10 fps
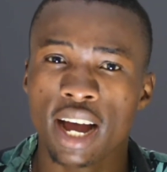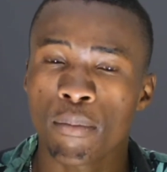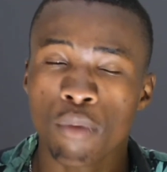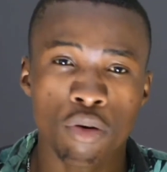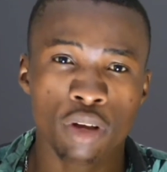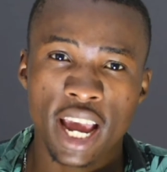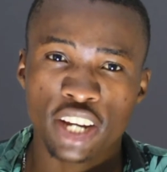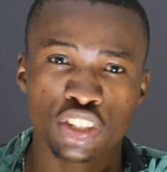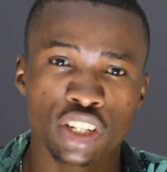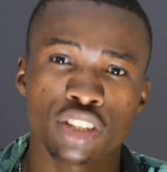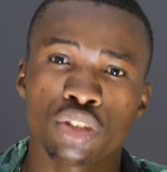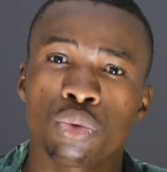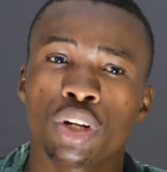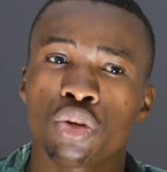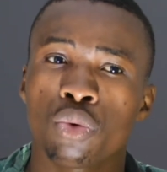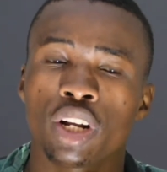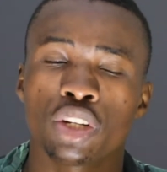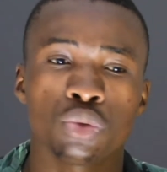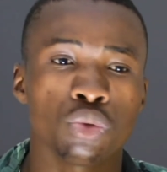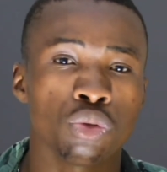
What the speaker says: more actions, when you want to do